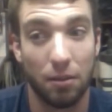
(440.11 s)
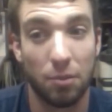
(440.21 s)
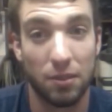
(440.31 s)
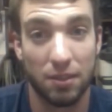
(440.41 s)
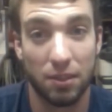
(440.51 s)

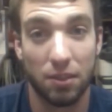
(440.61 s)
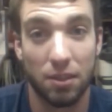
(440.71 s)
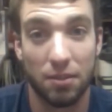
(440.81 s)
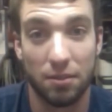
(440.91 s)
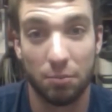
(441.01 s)

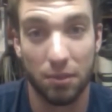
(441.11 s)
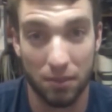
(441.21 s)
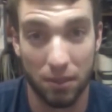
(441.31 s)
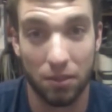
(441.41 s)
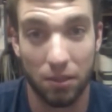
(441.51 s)
bazillions and
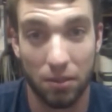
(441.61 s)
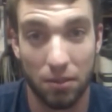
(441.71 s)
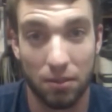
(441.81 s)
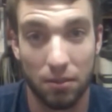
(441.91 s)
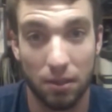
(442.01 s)

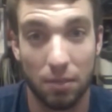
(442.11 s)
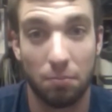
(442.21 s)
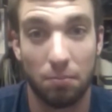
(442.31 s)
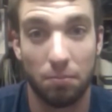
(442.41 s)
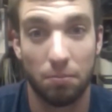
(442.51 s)
bazillions and
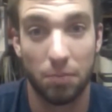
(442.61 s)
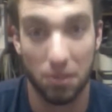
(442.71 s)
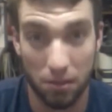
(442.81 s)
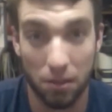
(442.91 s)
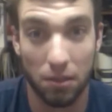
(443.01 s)

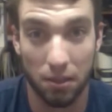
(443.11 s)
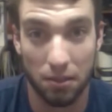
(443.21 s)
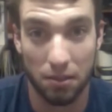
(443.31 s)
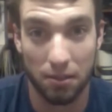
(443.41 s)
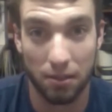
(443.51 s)

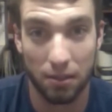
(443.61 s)
bazillions